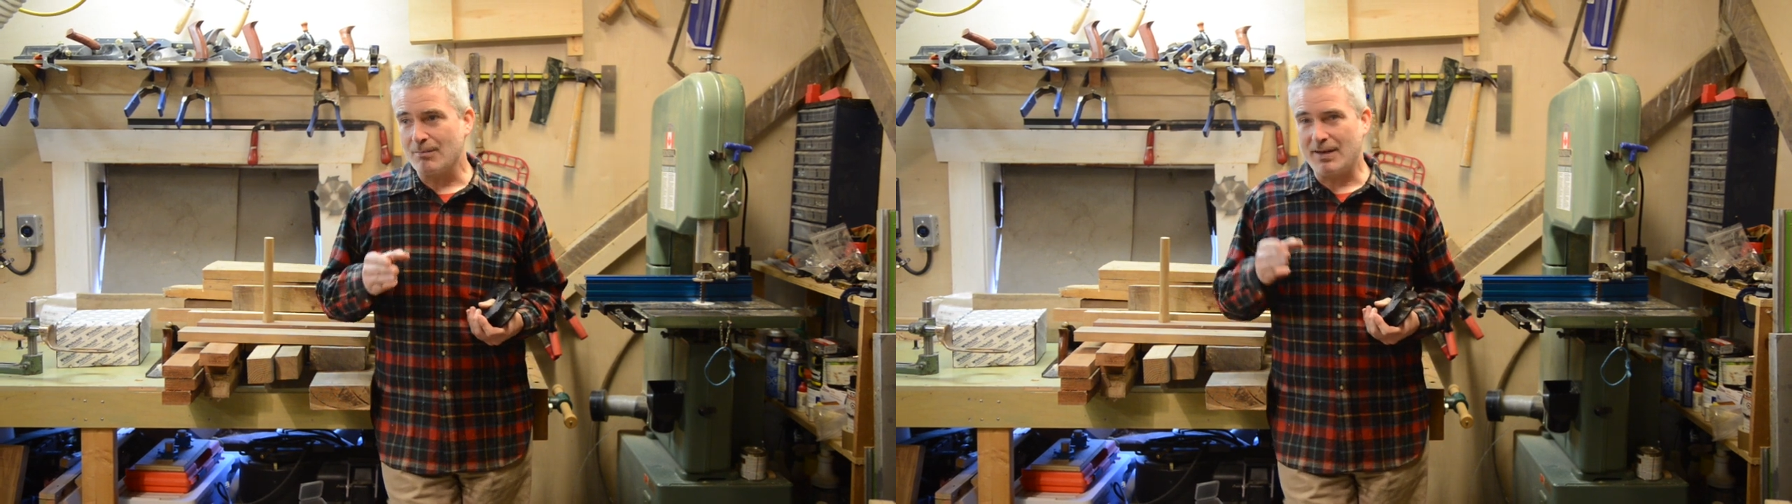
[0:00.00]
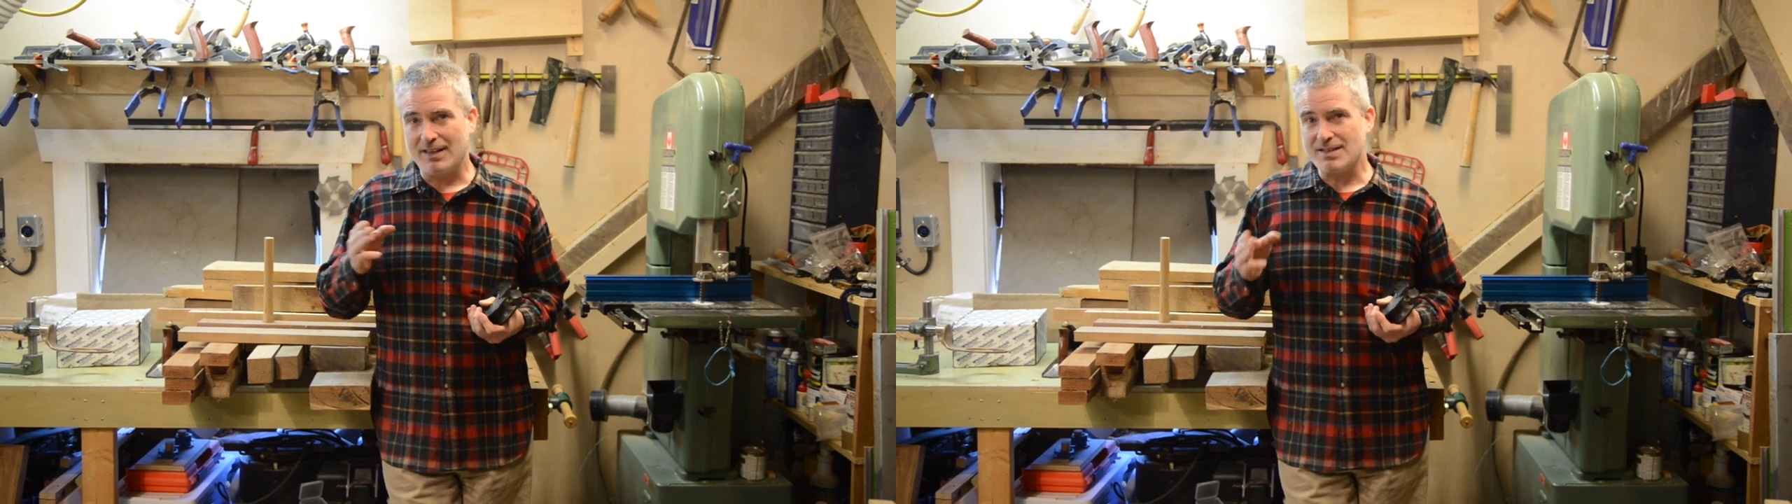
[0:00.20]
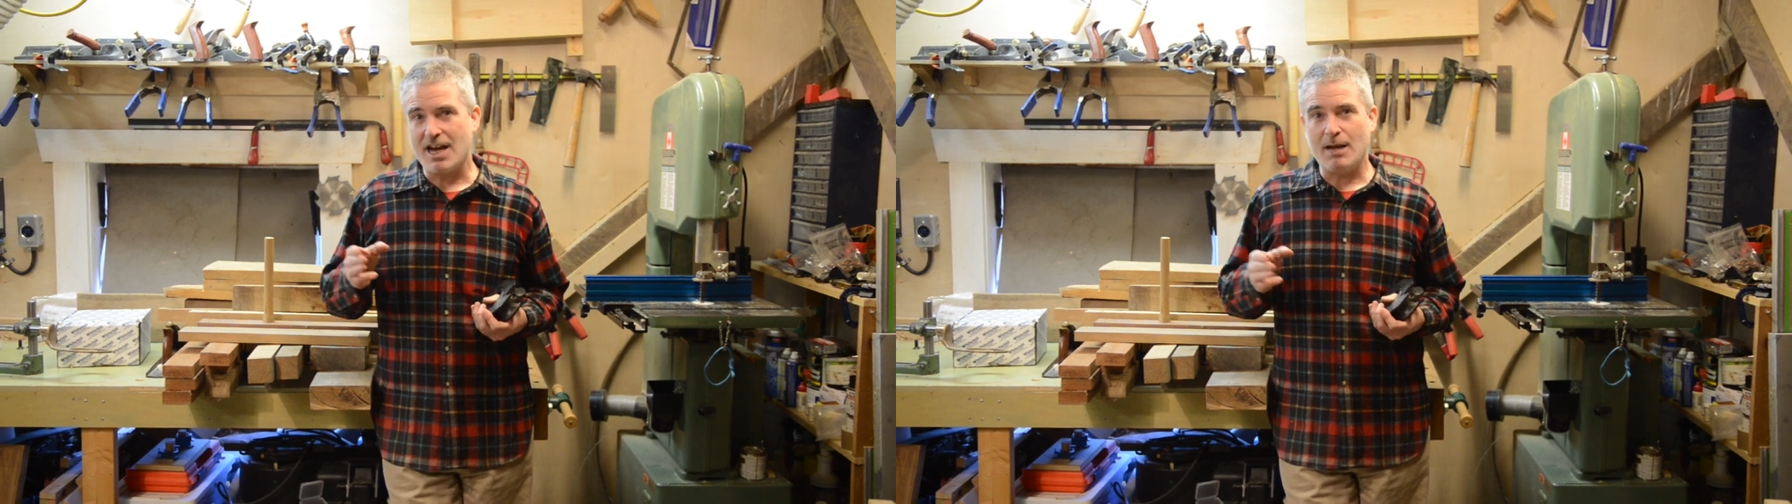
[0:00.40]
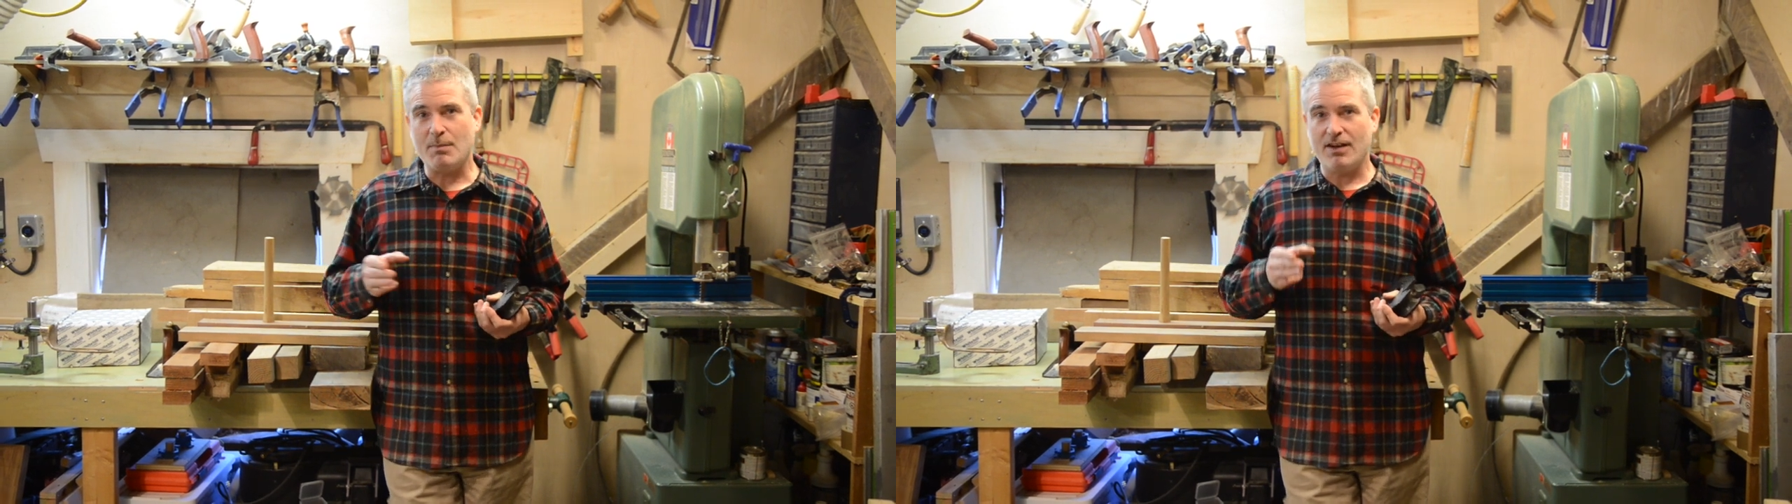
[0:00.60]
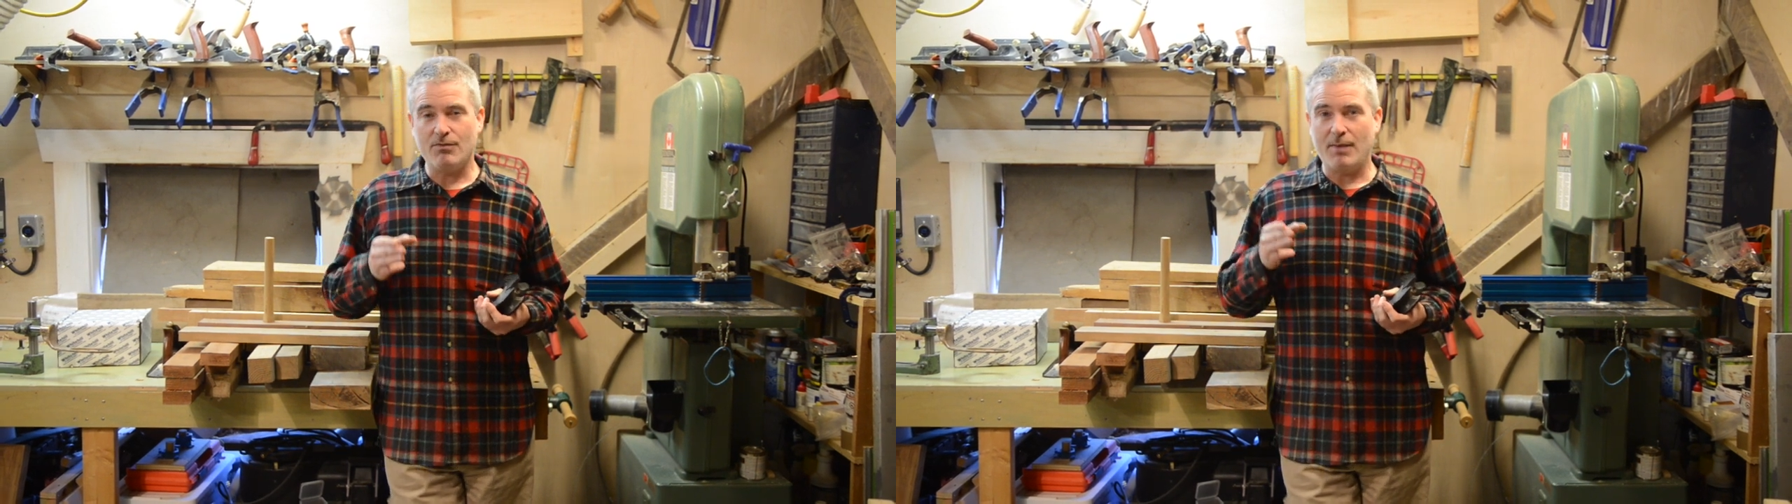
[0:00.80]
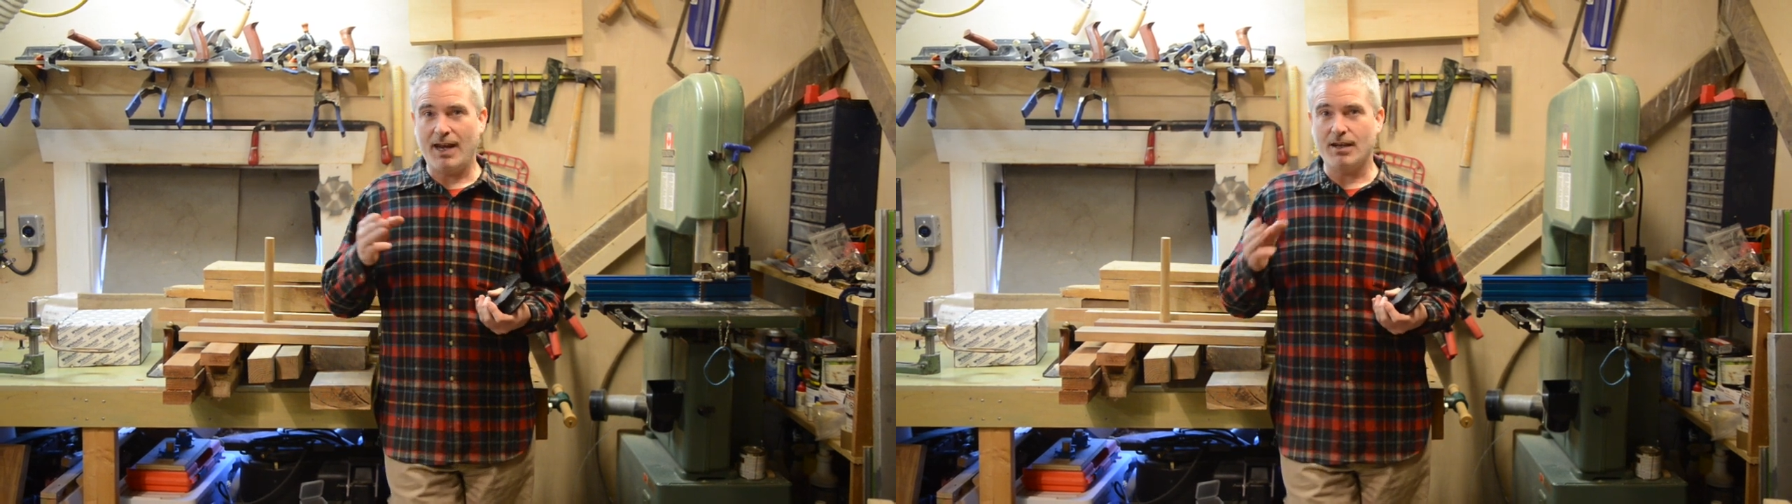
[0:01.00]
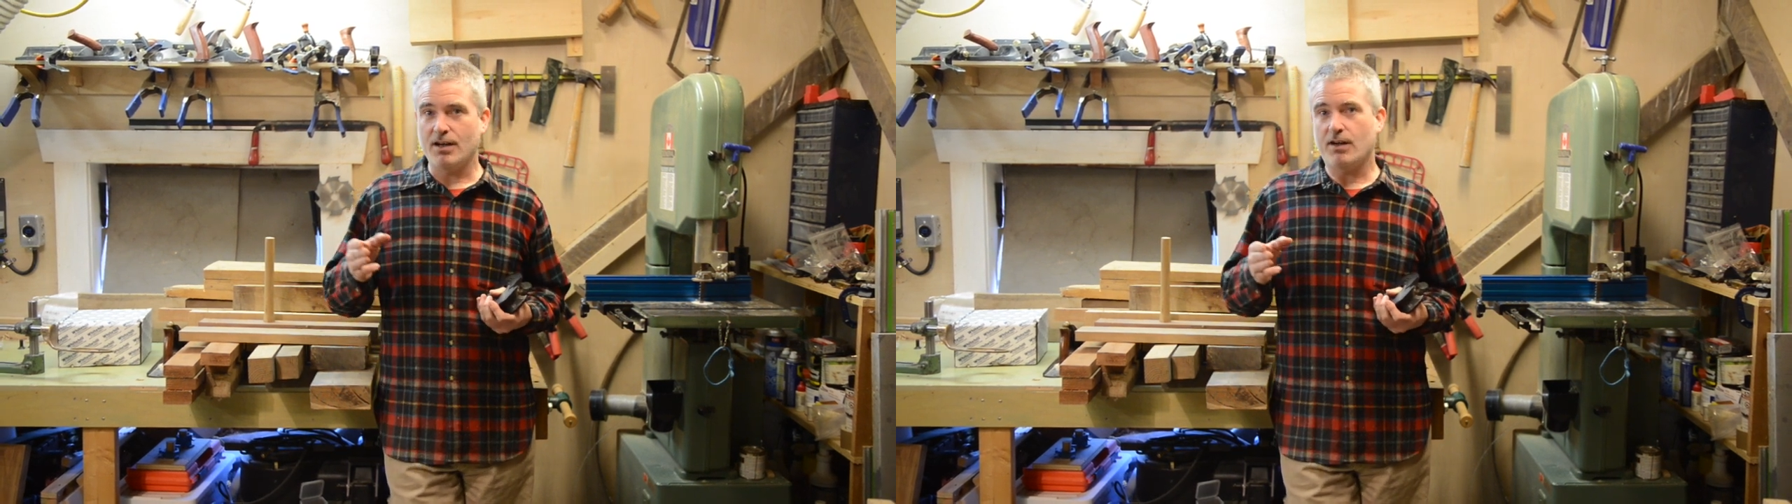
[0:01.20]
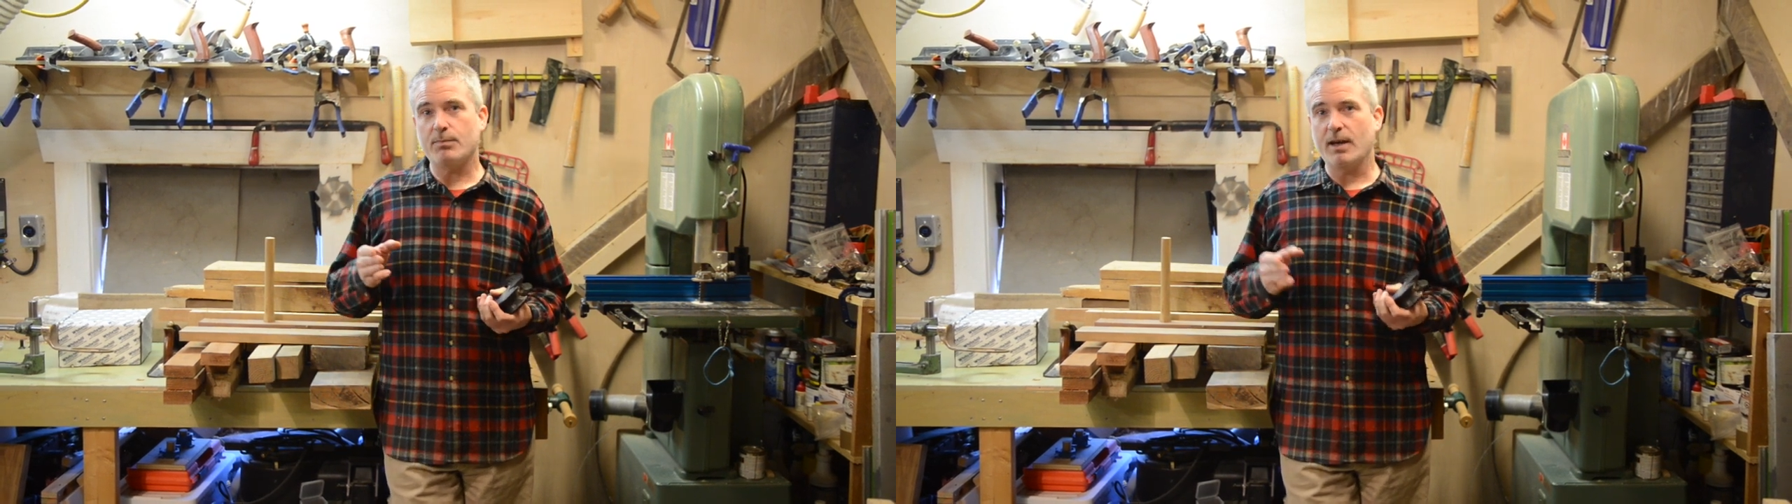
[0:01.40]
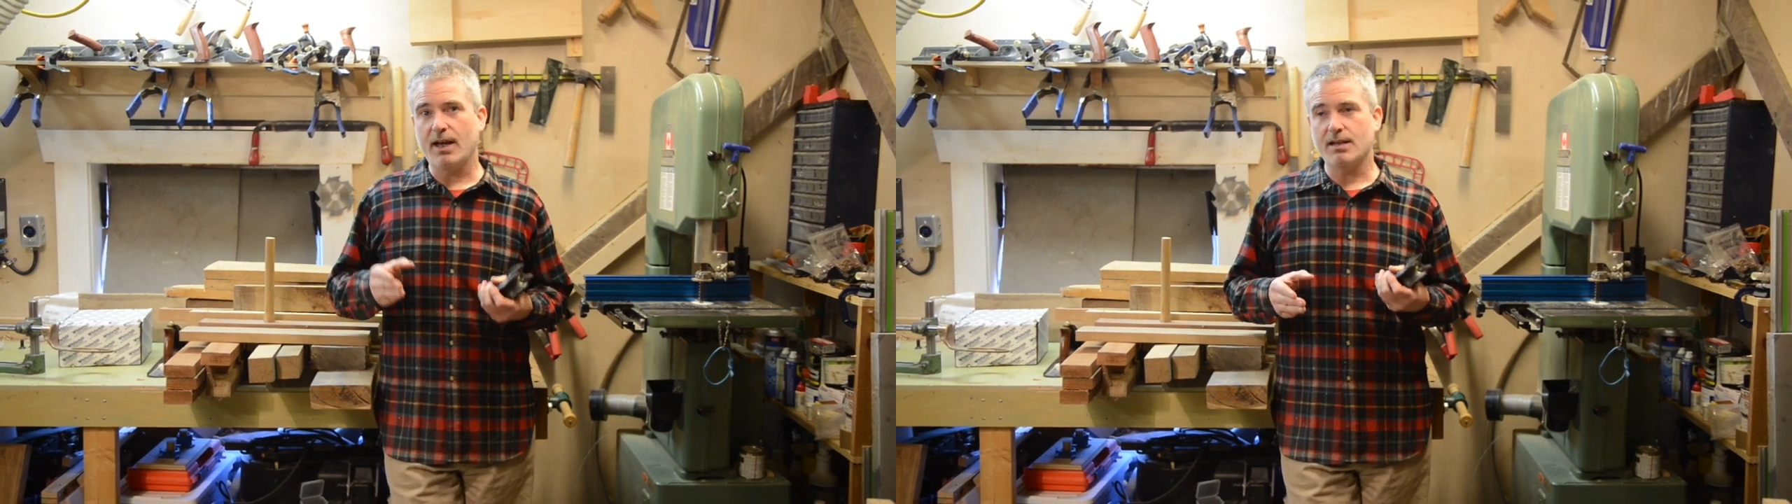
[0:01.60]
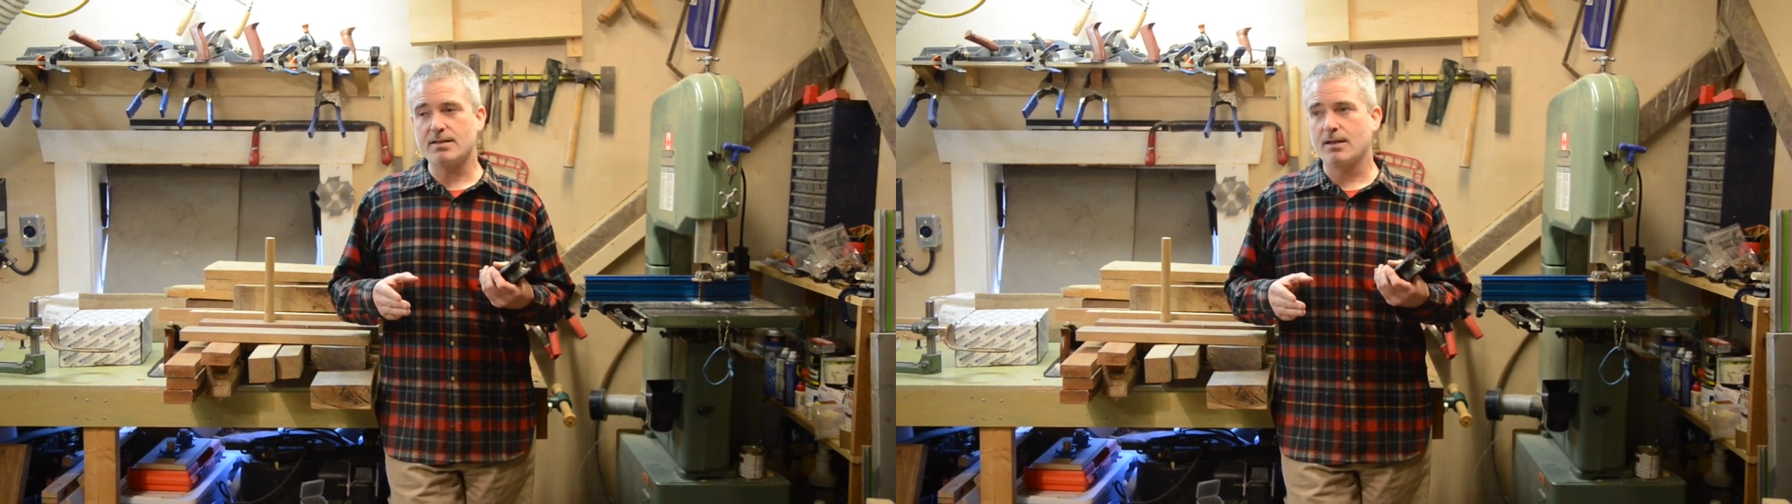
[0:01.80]
and by the time I've made enough
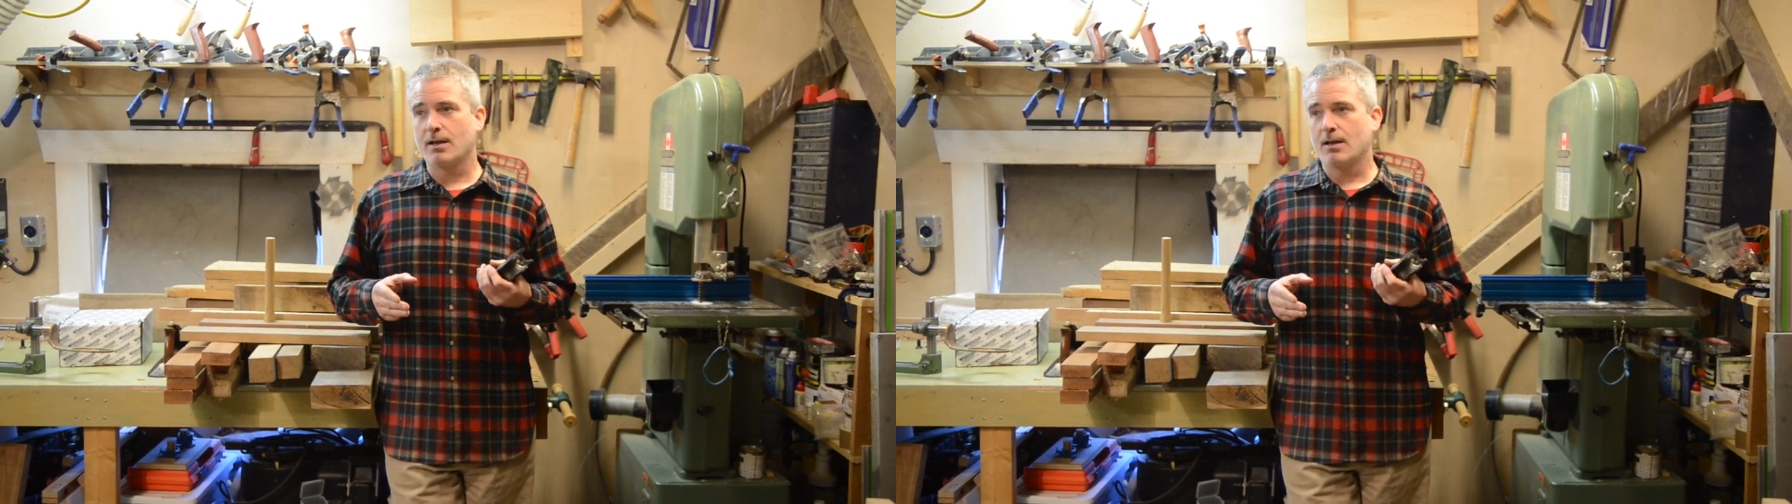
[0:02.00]
pegs